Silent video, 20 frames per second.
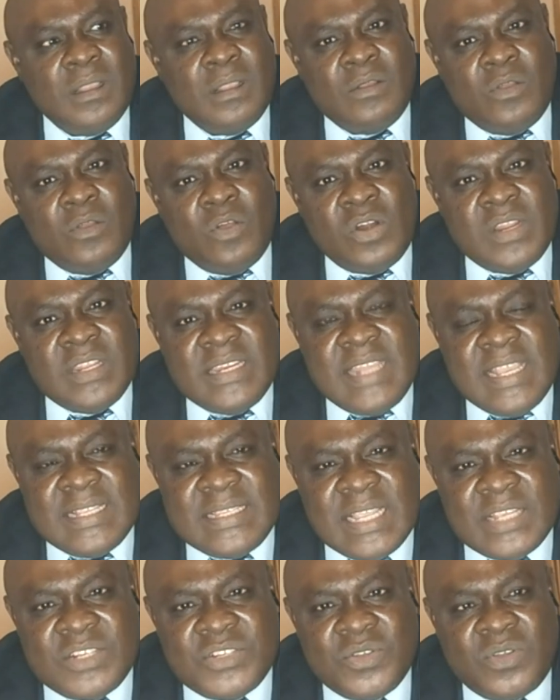Yeah.
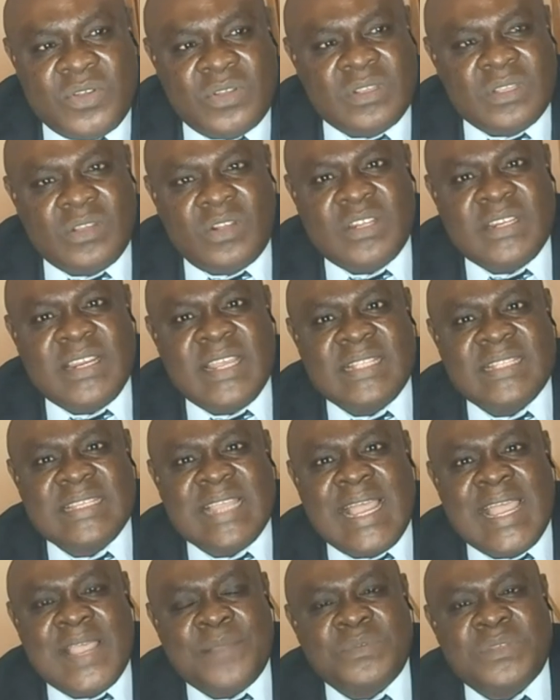Holiday sessions, holiday
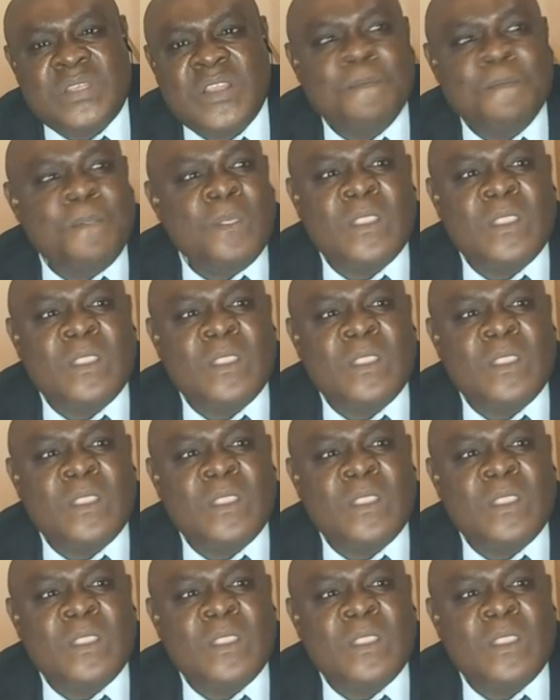times,